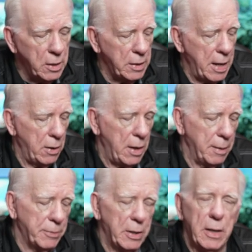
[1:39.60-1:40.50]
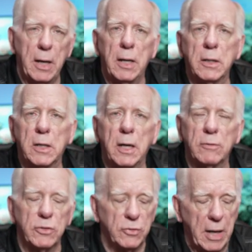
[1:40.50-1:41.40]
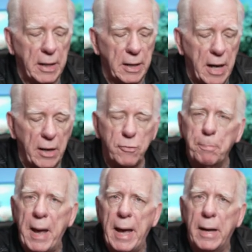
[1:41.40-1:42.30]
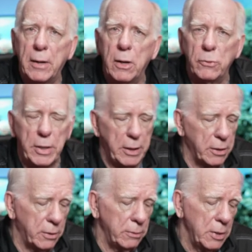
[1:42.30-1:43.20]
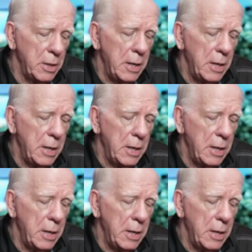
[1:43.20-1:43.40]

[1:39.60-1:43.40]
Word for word: Now, I'm gonna uncover, it's got a nice pad on here,